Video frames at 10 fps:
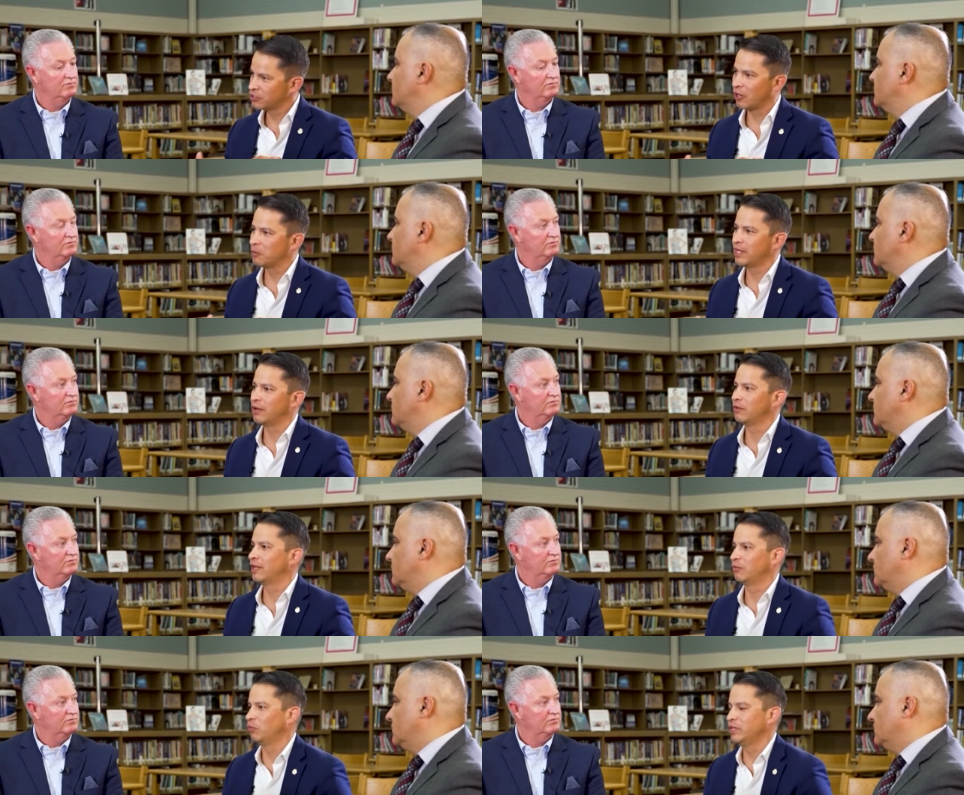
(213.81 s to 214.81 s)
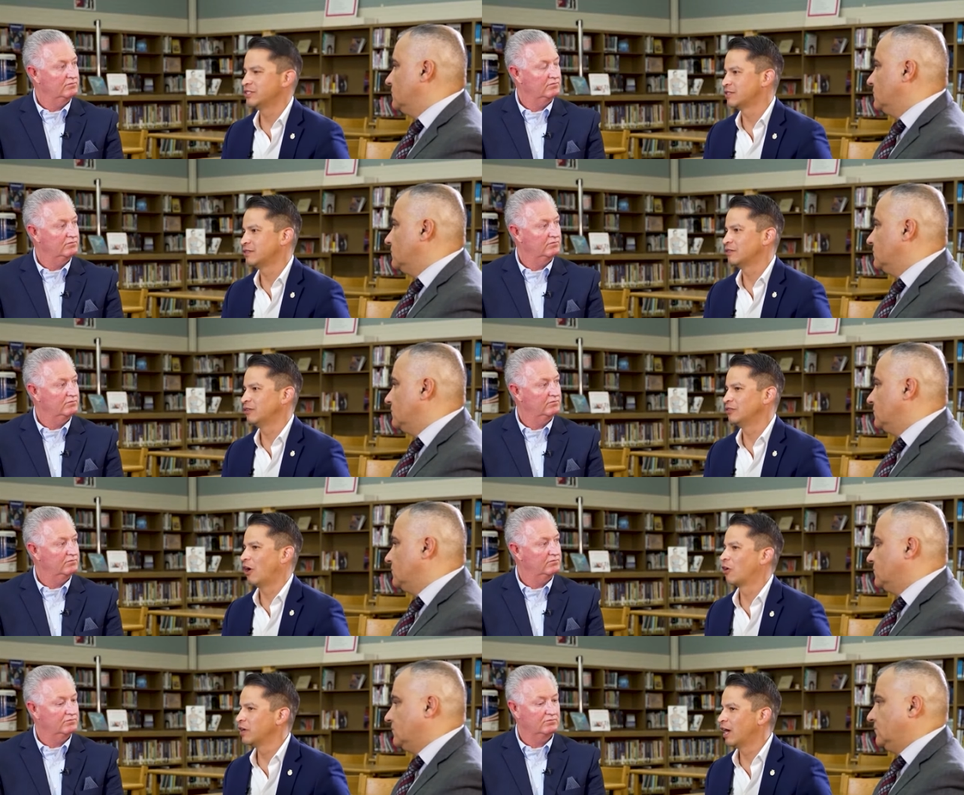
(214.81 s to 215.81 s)
Speaker 1: harm that that we just
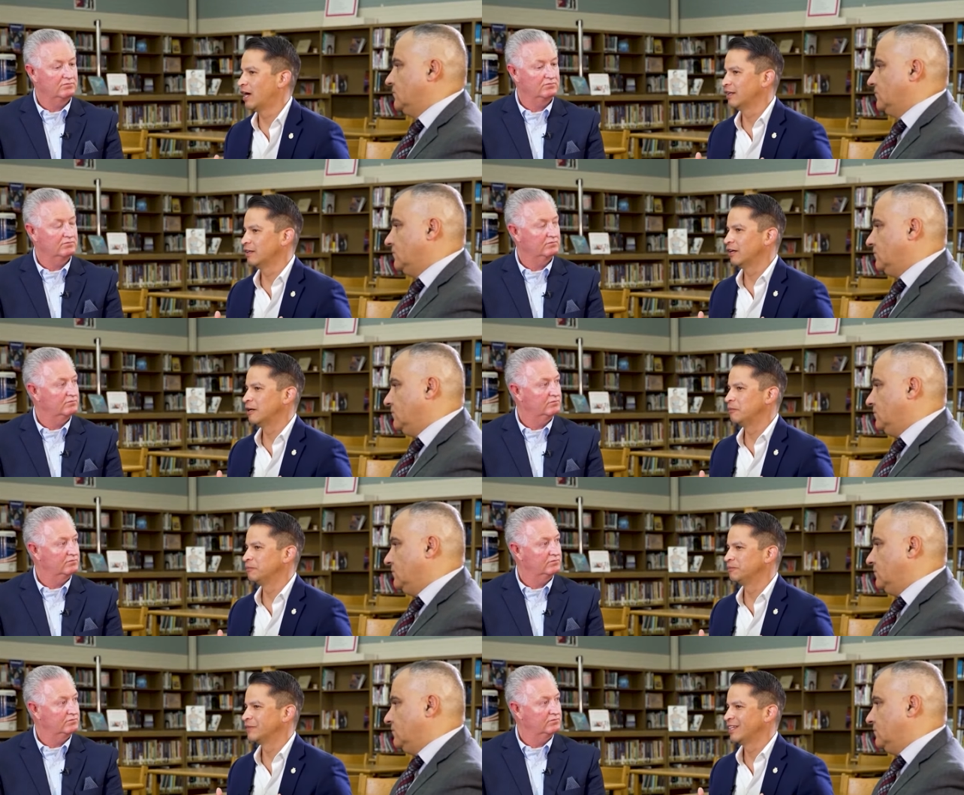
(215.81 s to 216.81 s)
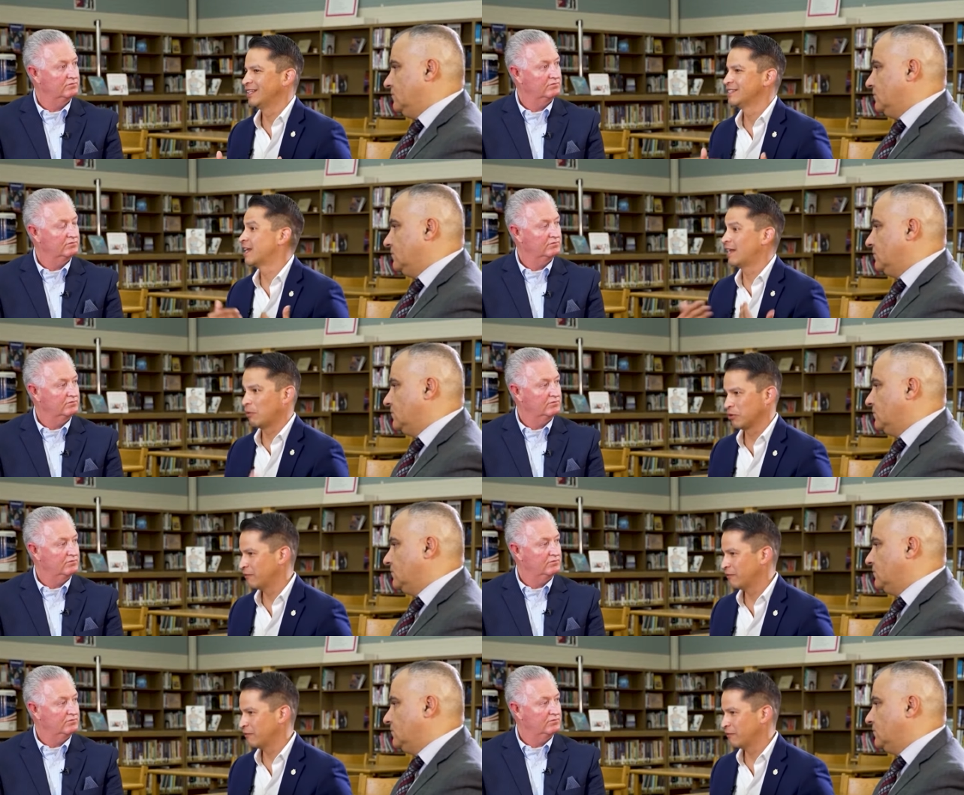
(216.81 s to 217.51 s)
are not. Um, does that align with our